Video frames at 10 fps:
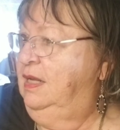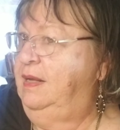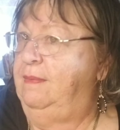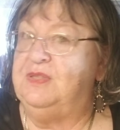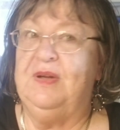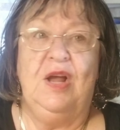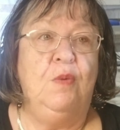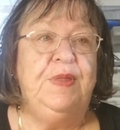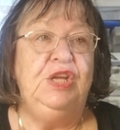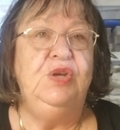Um, so I
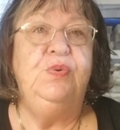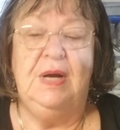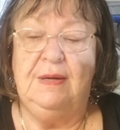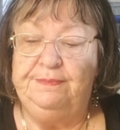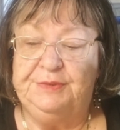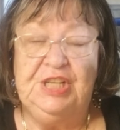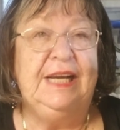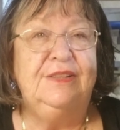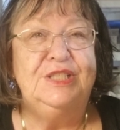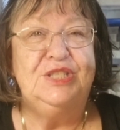hope that you um,
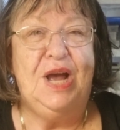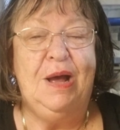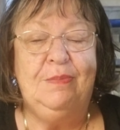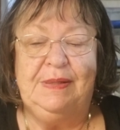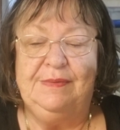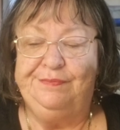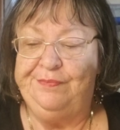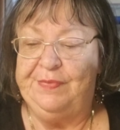check out the shop, and